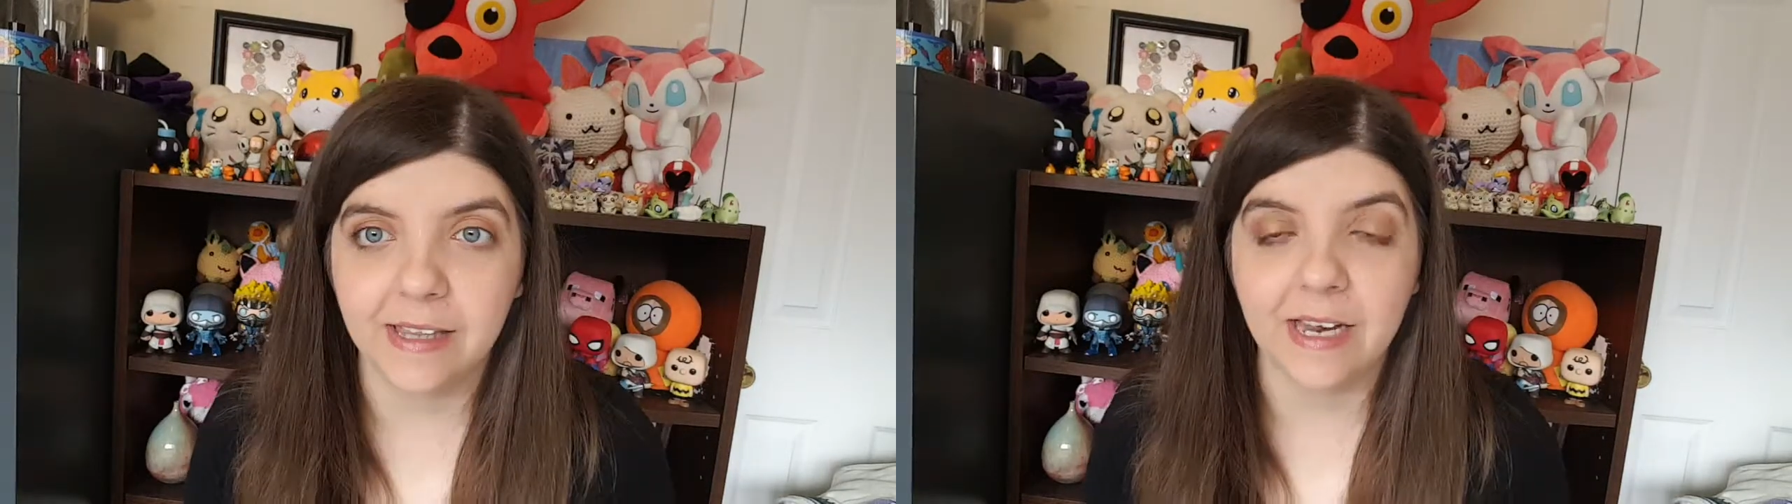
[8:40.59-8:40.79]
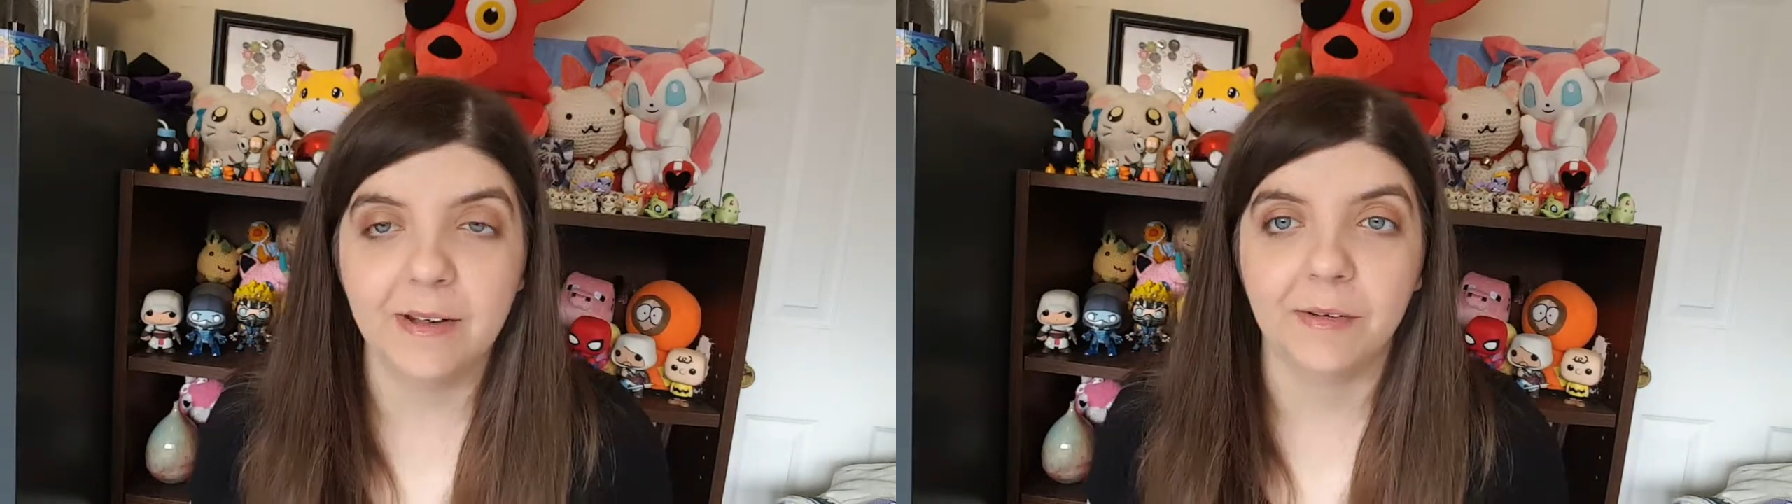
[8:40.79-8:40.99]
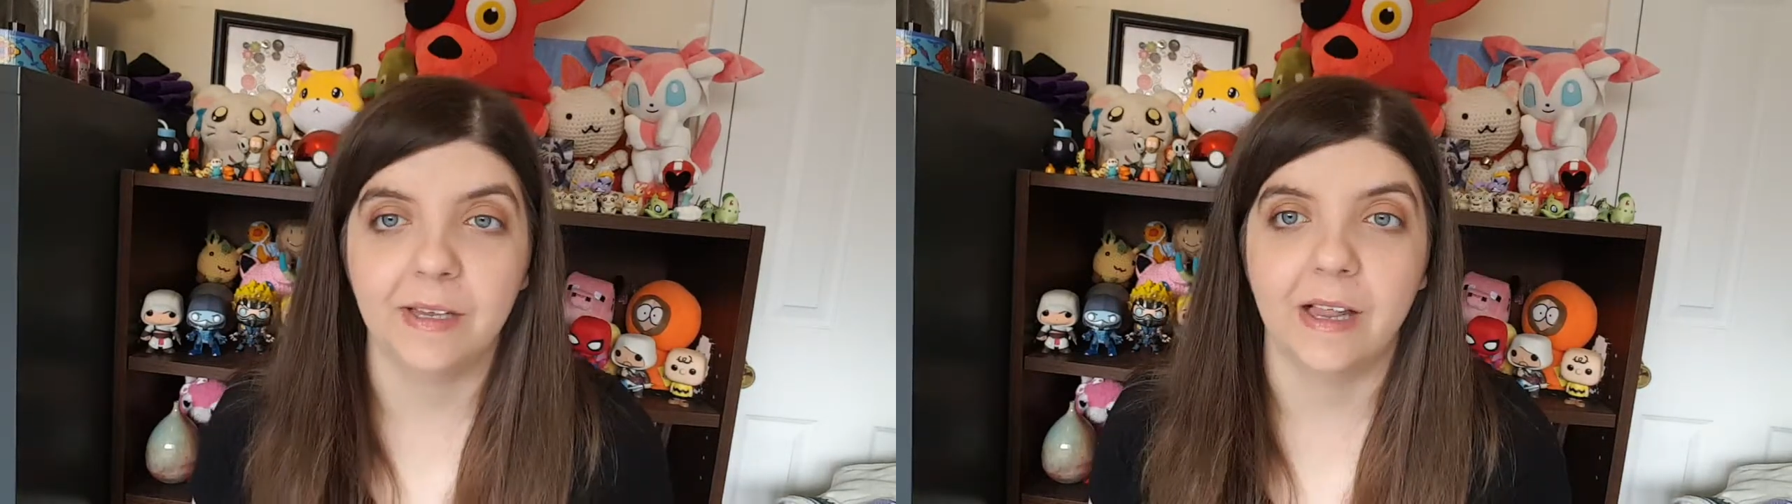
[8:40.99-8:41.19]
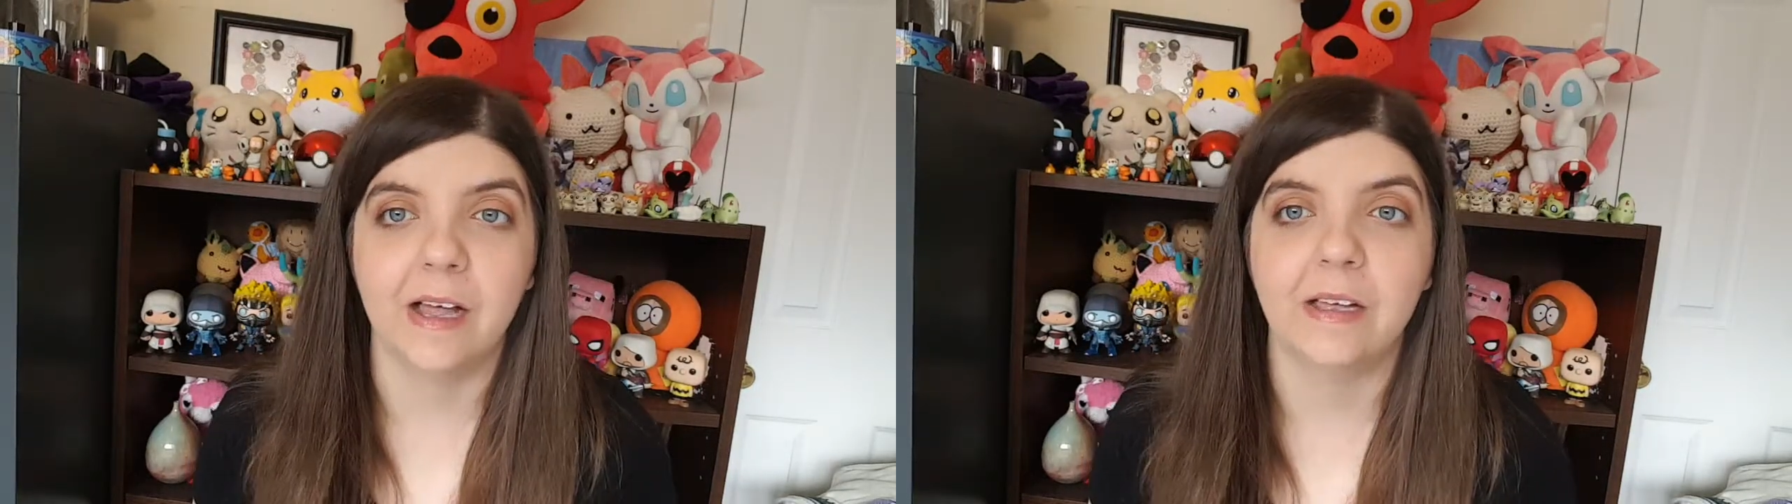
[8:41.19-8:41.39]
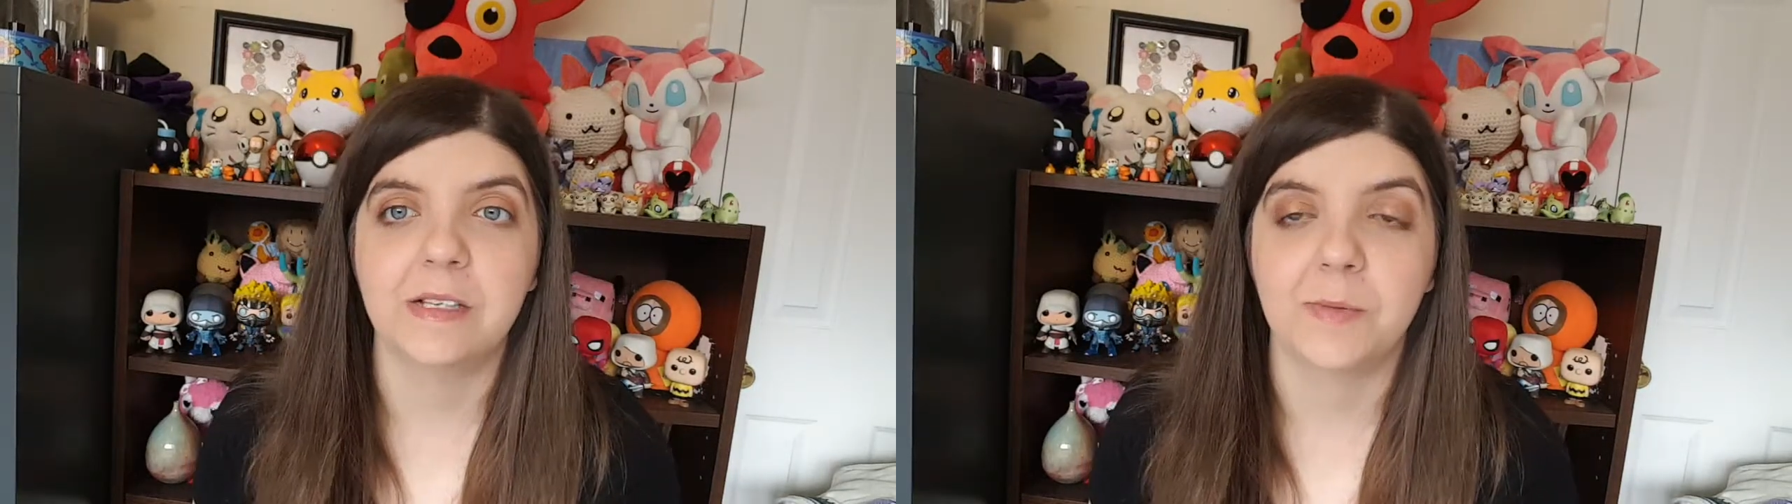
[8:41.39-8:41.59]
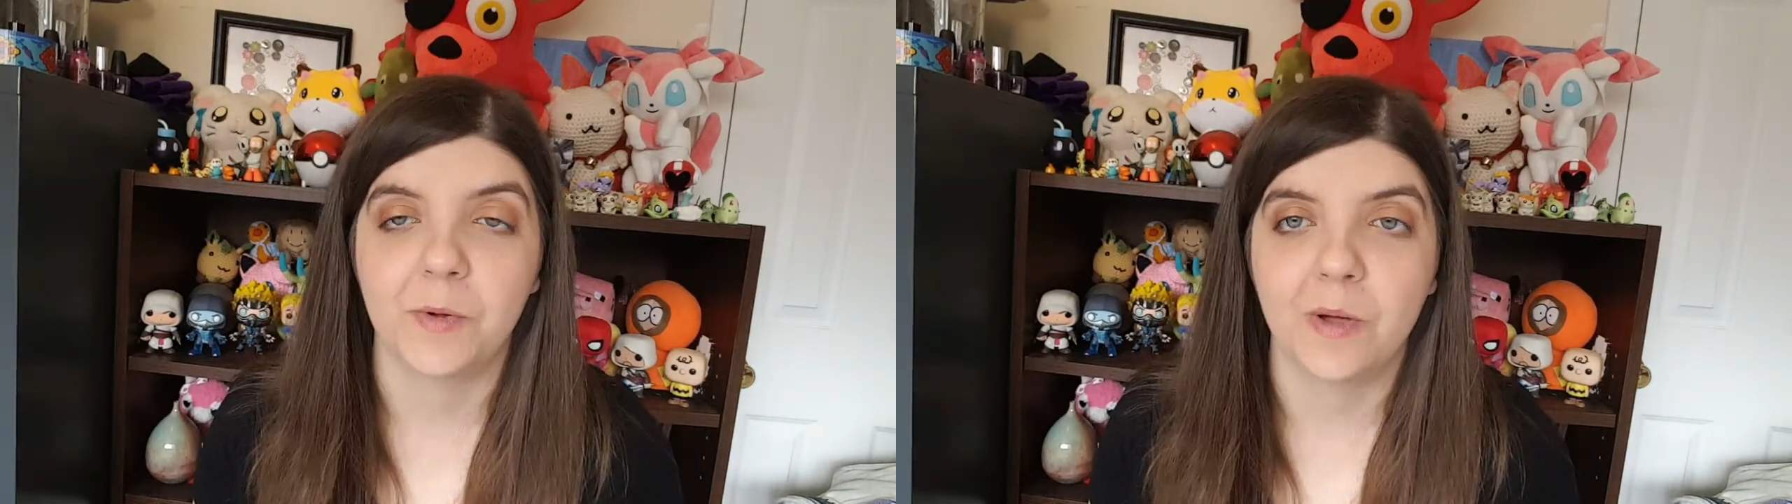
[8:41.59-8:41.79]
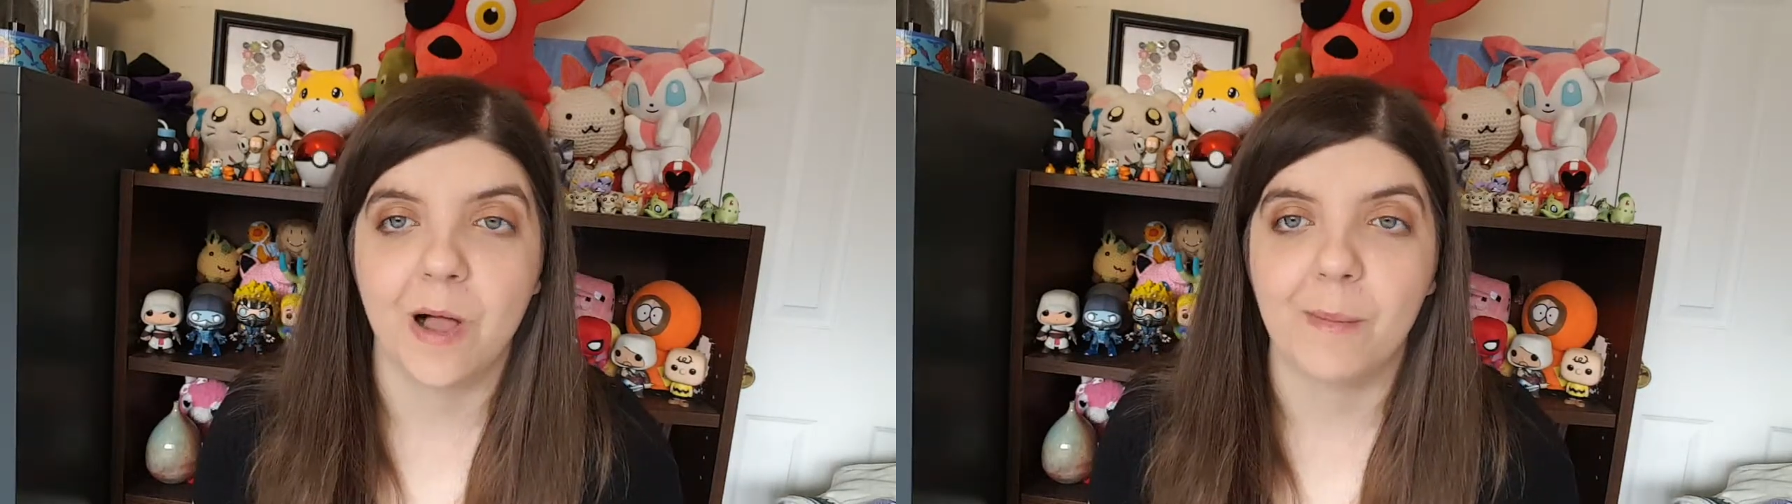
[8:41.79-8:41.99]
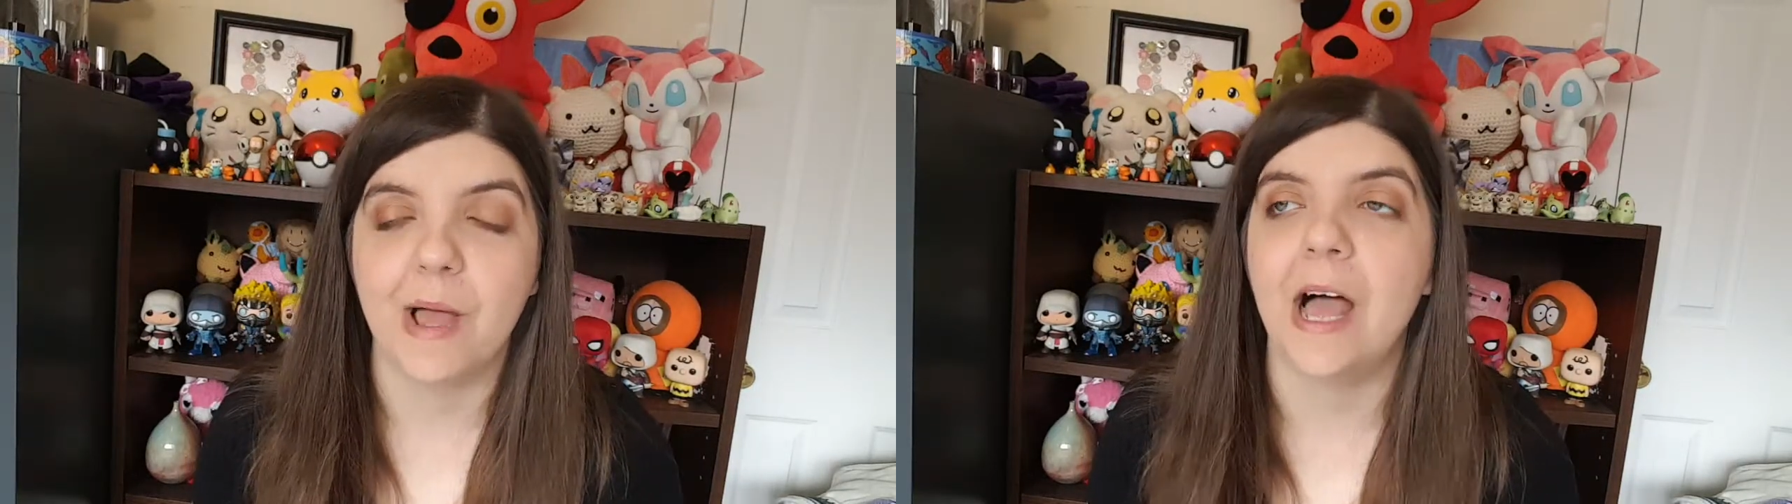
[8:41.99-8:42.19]
that he really likes, Mortal
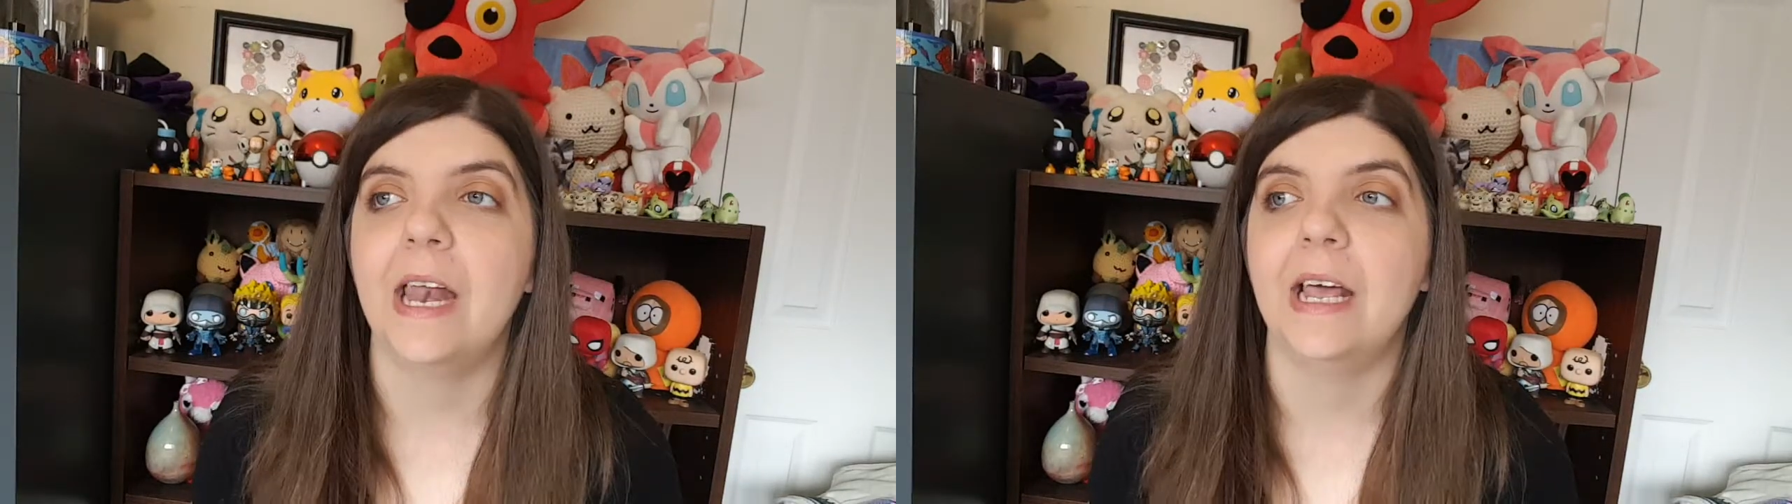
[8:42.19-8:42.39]
Kombat,